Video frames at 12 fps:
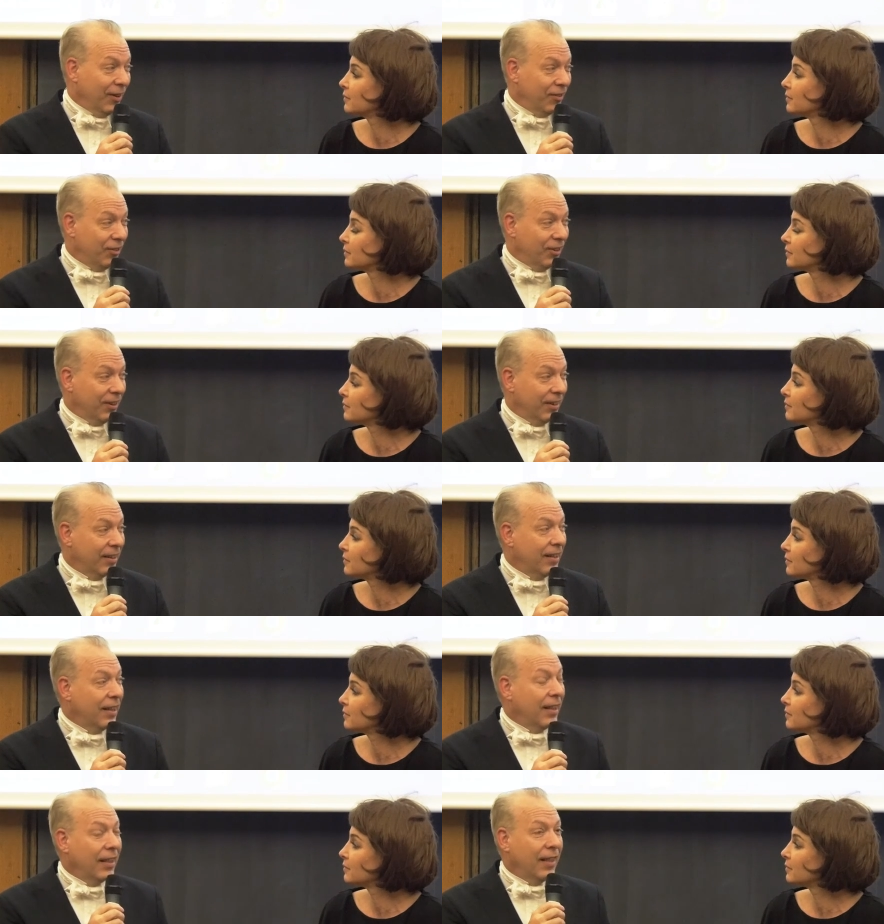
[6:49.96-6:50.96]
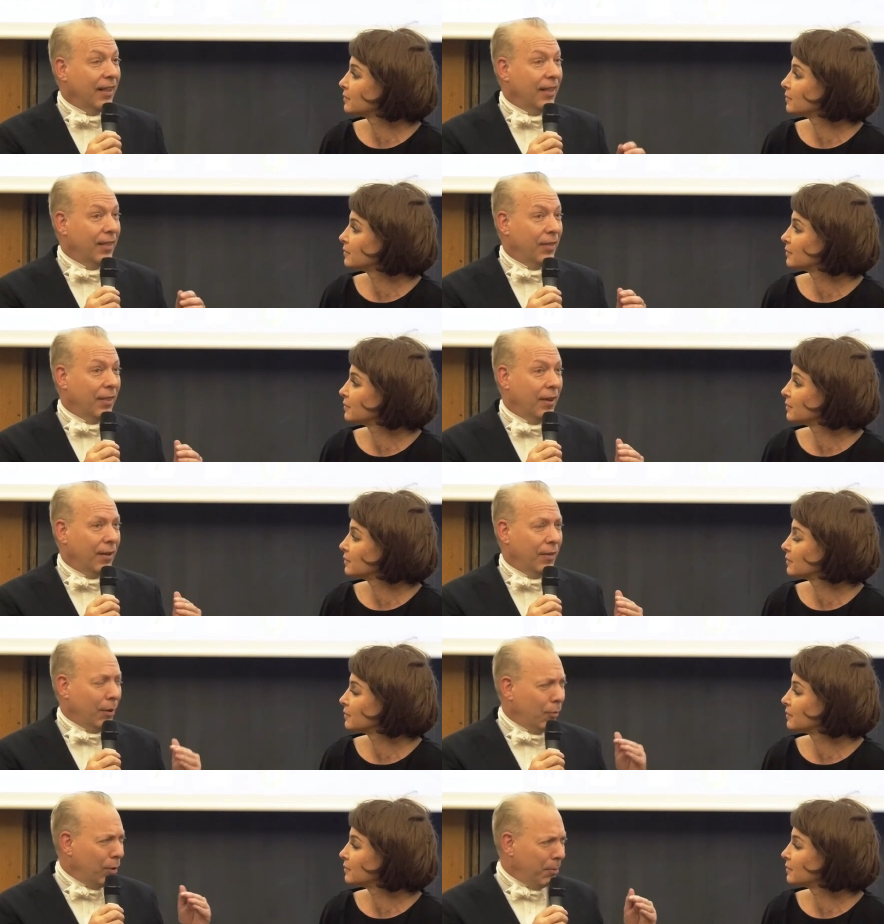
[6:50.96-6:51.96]
Speaker 1: Russia.
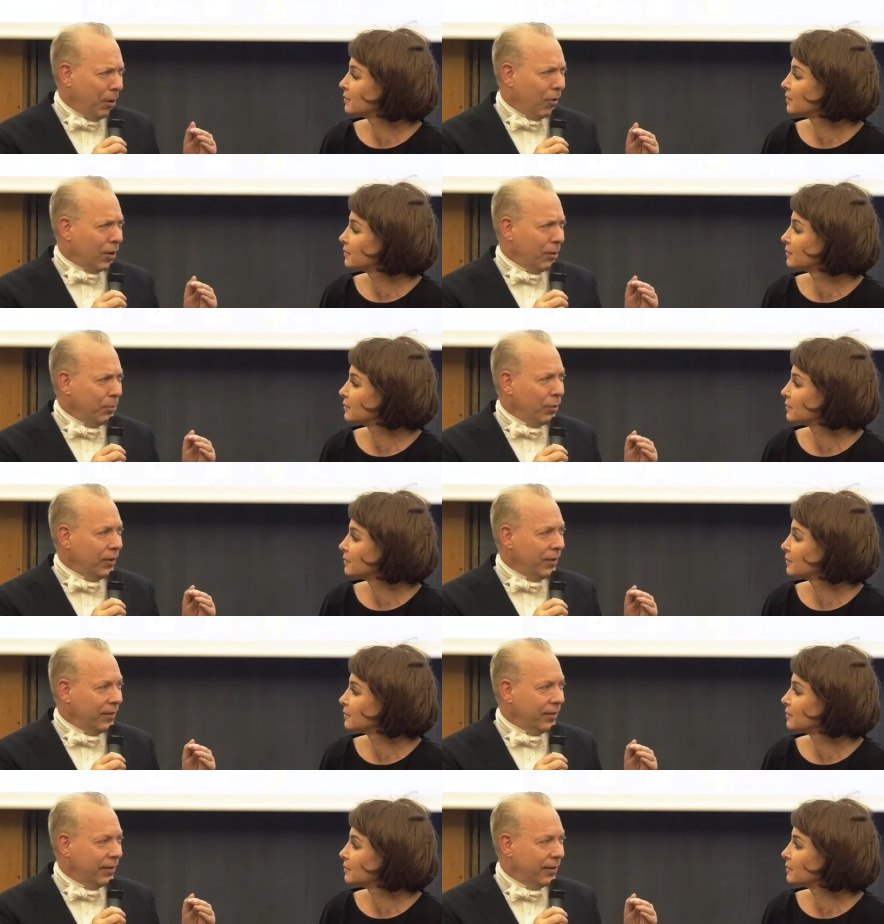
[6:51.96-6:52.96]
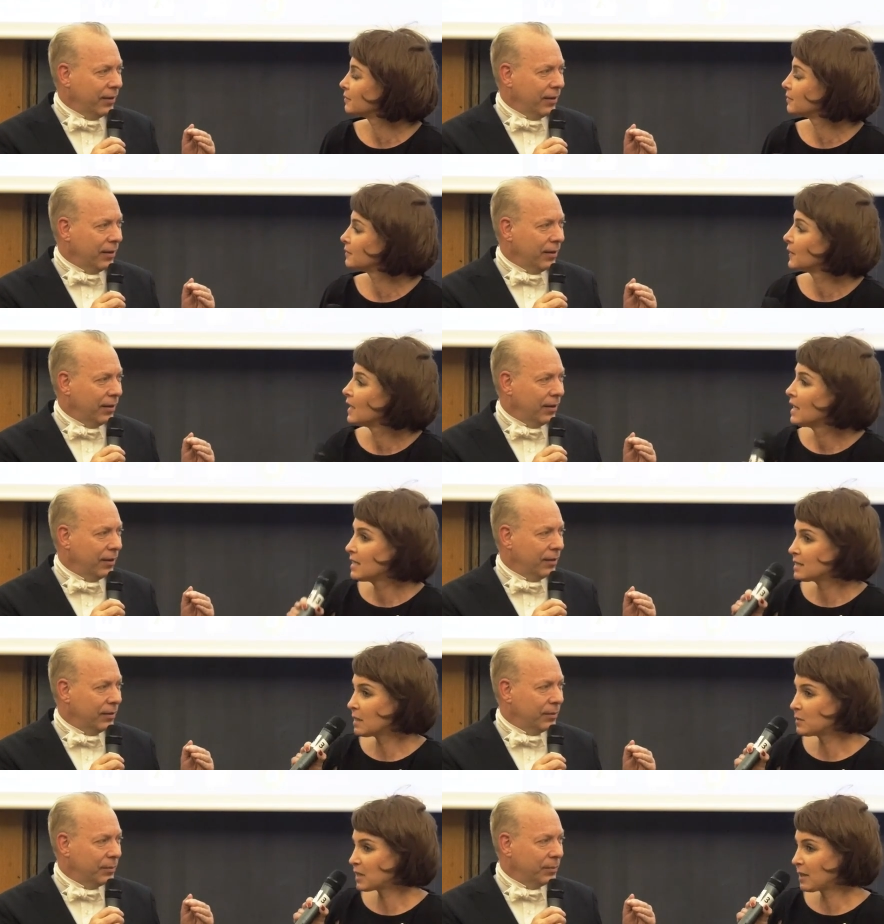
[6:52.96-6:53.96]
They were American movies?
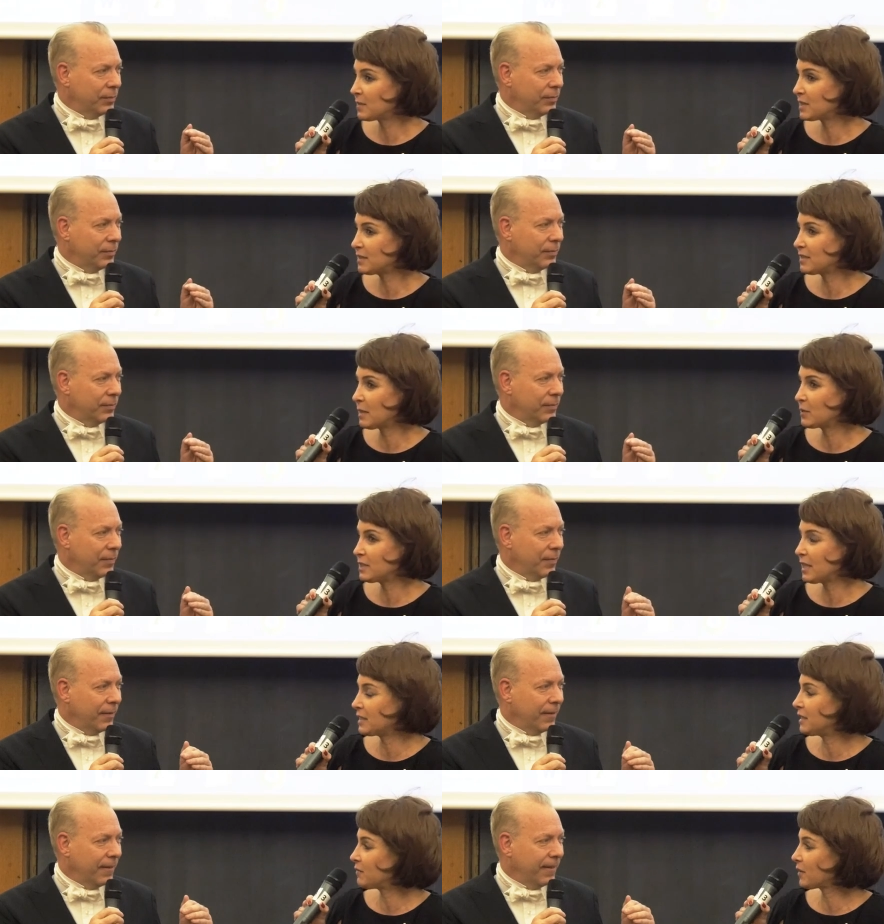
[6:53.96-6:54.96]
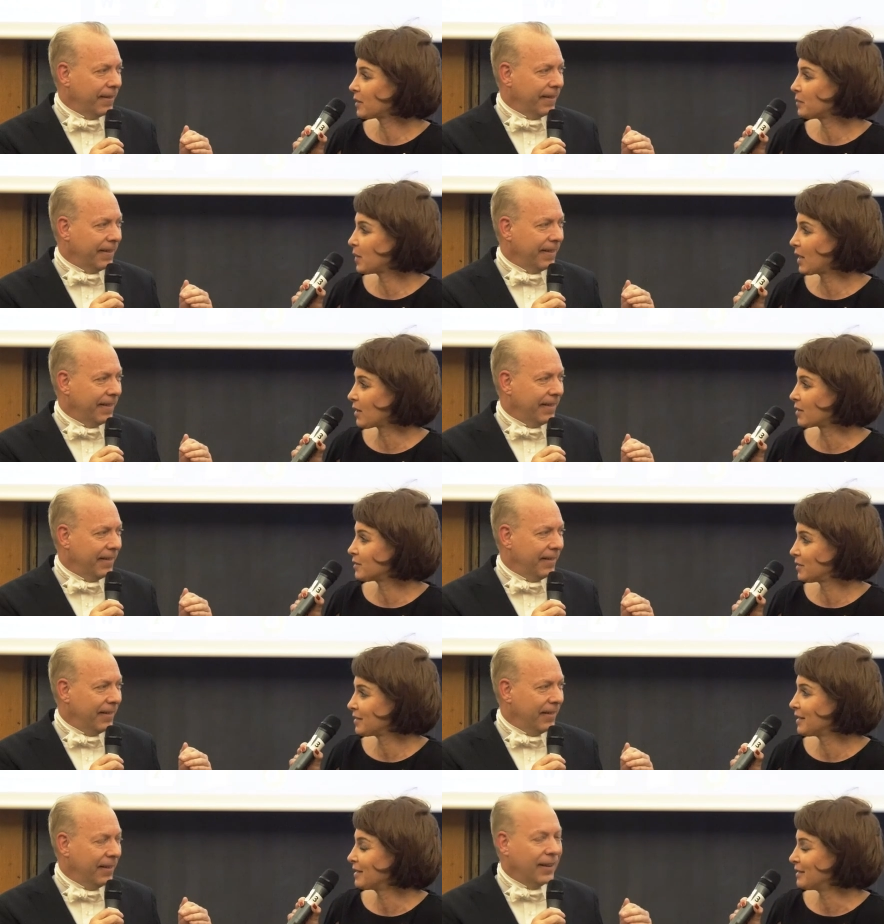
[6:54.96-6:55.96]
Speaker 2: Sometimes they would take different
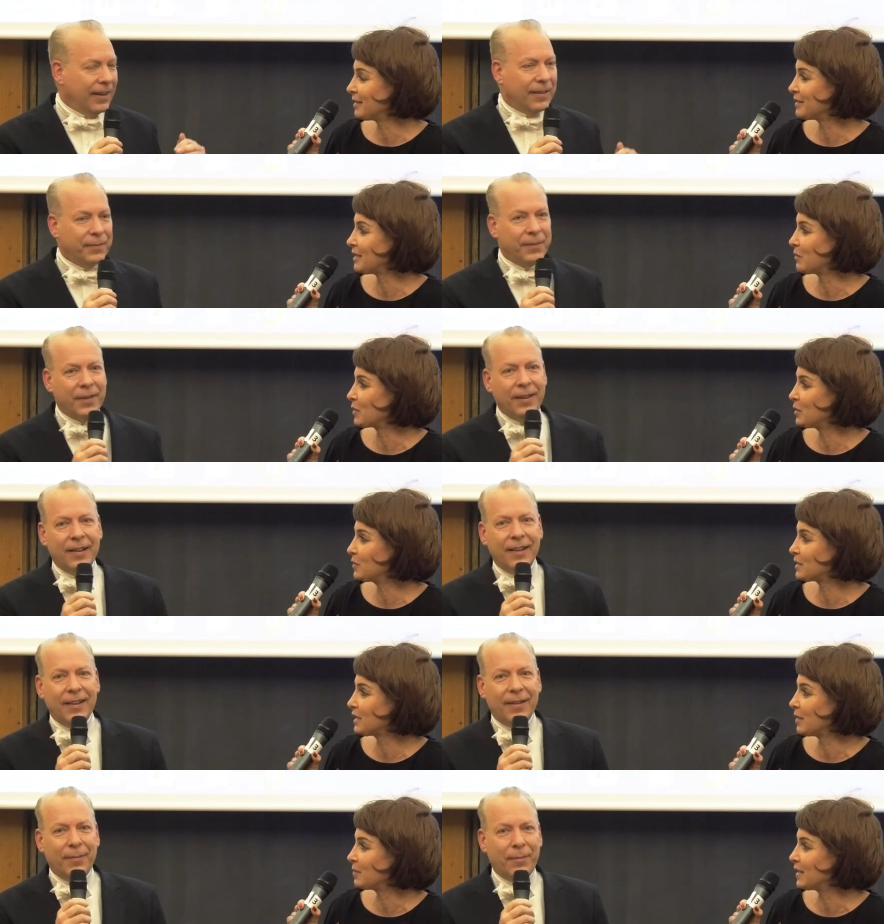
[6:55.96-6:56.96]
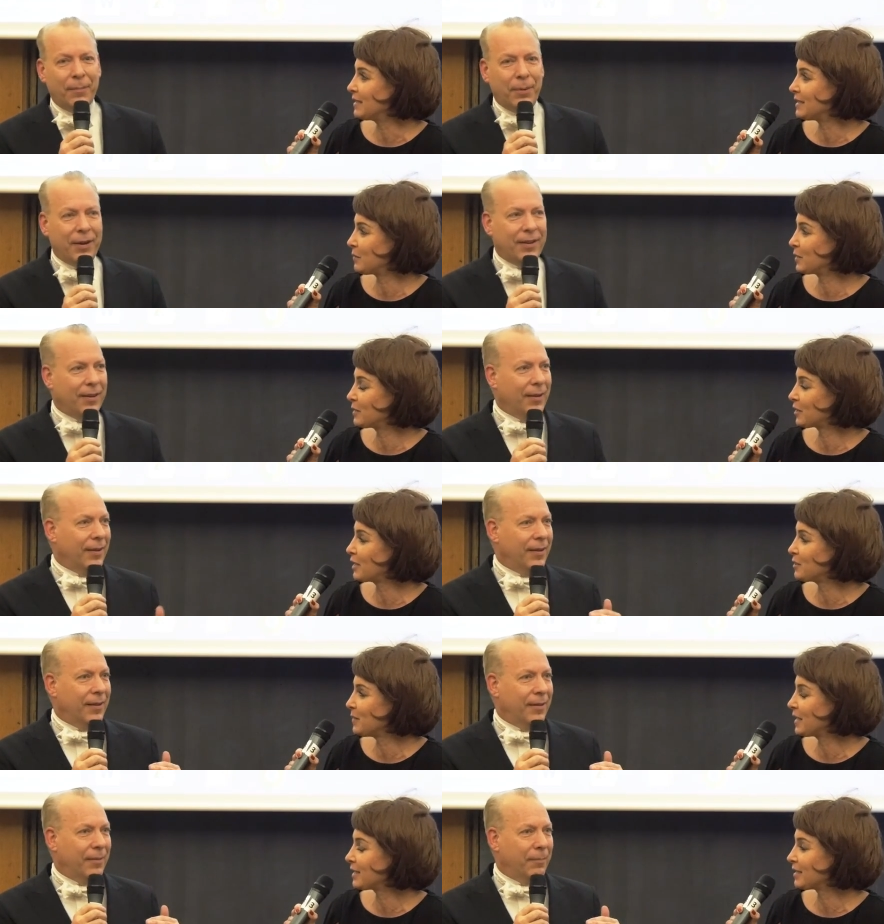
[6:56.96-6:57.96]
parts and yeah. they would use some and but, they would try
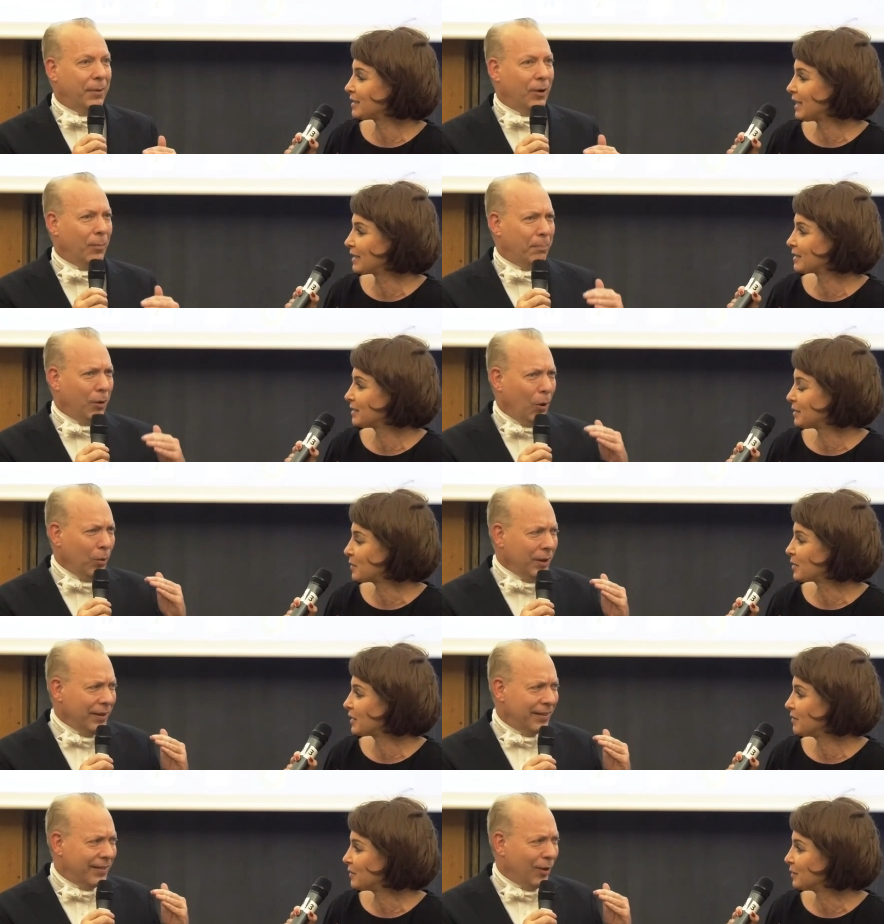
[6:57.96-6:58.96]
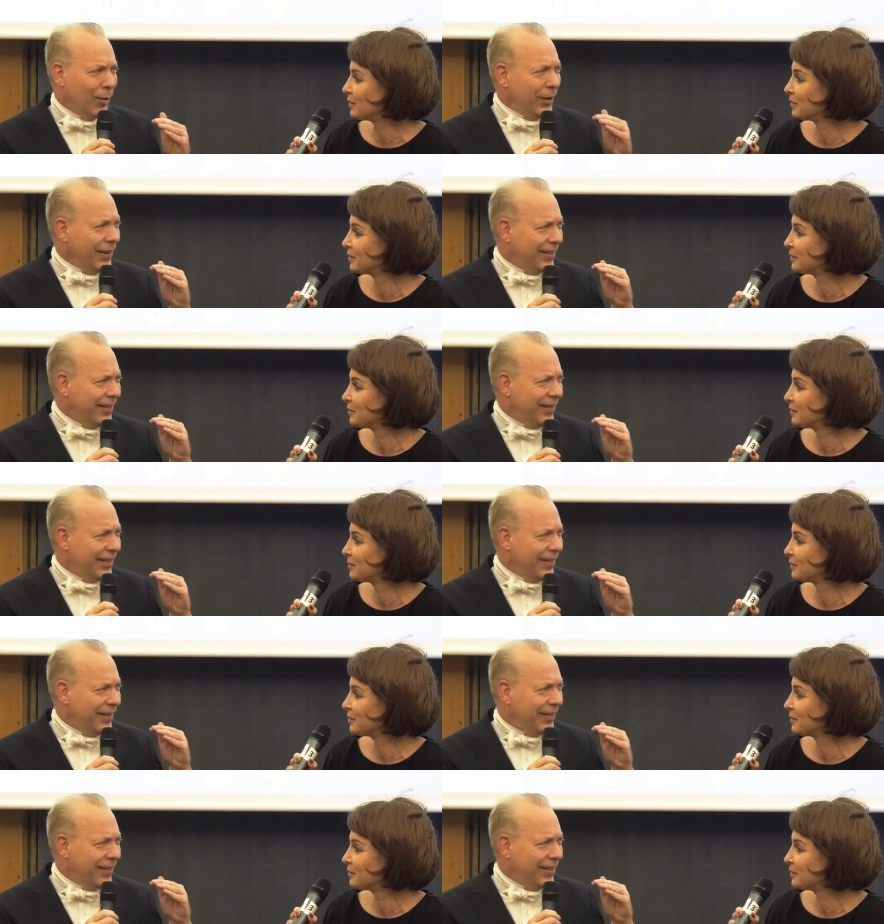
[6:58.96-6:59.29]
to make it but, like. But only, only